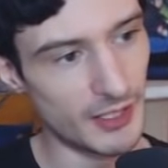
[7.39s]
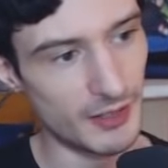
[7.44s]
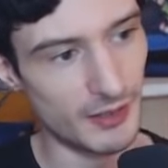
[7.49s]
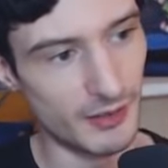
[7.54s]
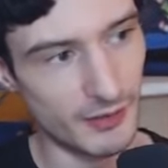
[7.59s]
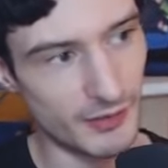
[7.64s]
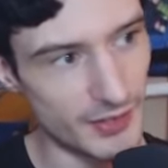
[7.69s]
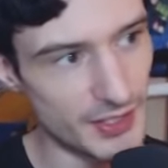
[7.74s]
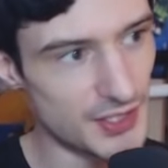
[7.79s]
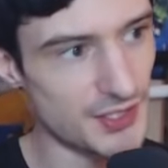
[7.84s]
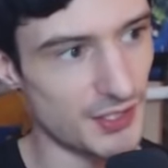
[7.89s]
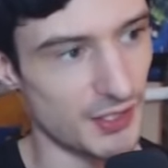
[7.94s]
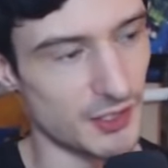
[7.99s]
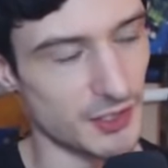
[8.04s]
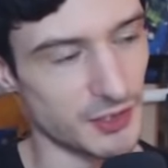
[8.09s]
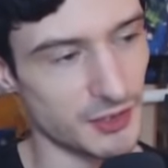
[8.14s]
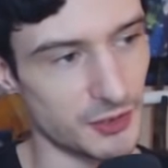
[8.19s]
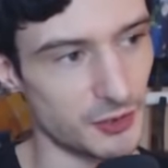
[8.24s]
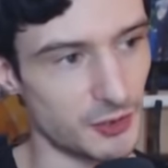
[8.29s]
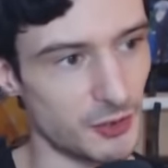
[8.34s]
this
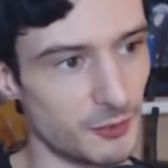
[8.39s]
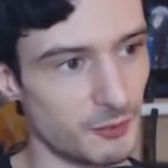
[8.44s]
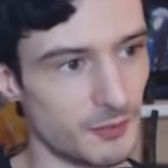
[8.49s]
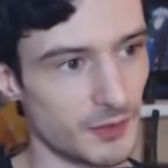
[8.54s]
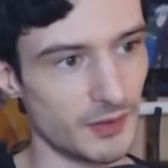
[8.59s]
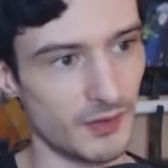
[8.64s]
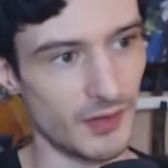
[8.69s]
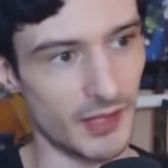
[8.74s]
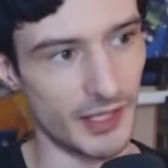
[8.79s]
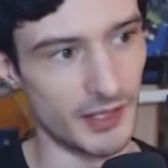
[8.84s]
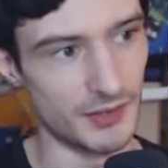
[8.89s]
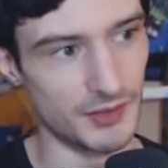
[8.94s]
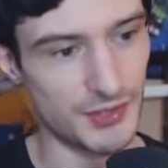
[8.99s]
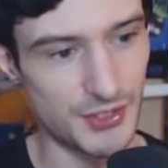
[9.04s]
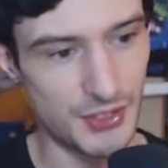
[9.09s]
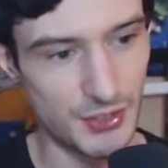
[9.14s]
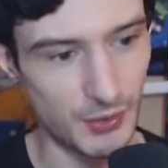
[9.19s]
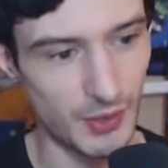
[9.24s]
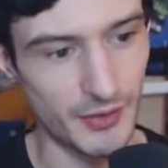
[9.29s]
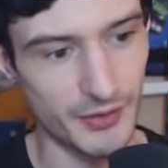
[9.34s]
article and
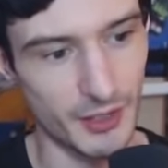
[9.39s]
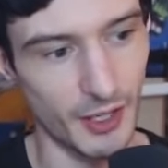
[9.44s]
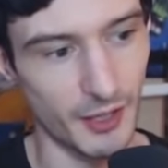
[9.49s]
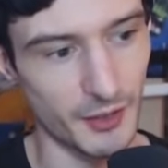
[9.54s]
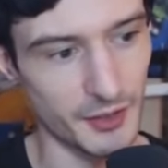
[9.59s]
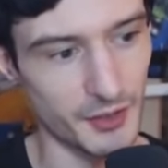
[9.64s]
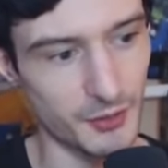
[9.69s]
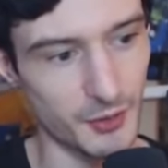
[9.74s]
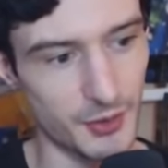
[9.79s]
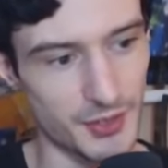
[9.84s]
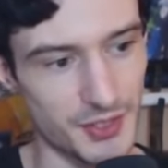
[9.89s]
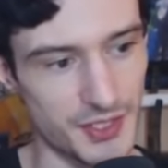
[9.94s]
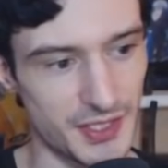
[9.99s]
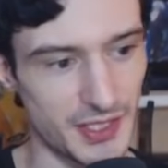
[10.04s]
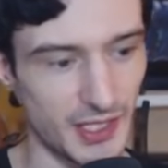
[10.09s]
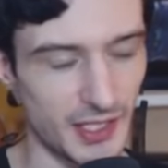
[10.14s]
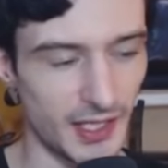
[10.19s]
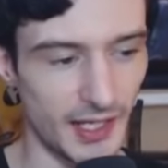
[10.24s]
two other articles.